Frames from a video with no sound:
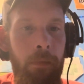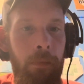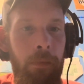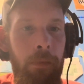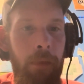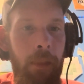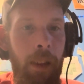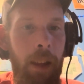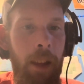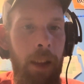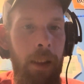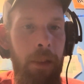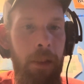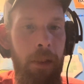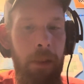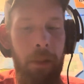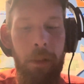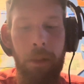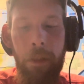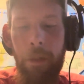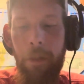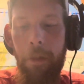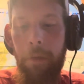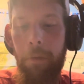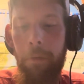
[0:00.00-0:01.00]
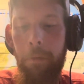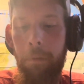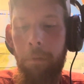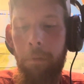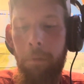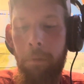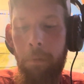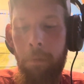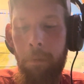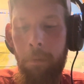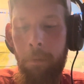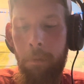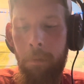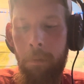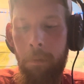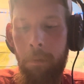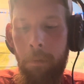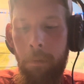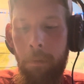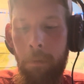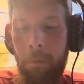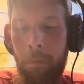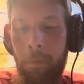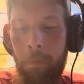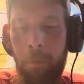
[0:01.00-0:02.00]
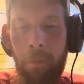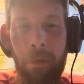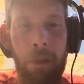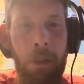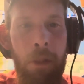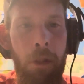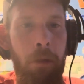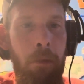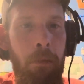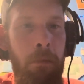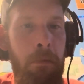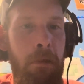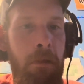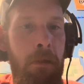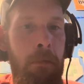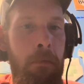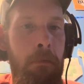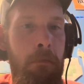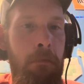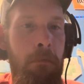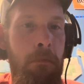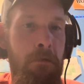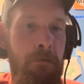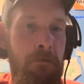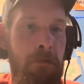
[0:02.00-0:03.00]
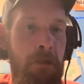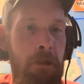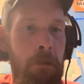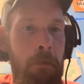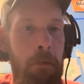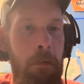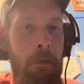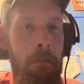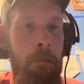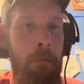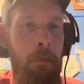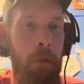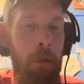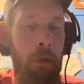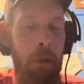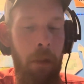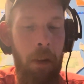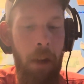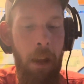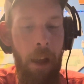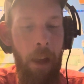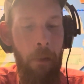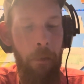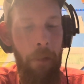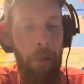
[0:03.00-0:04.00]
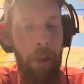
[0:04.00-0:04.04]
That's a little bit more than half a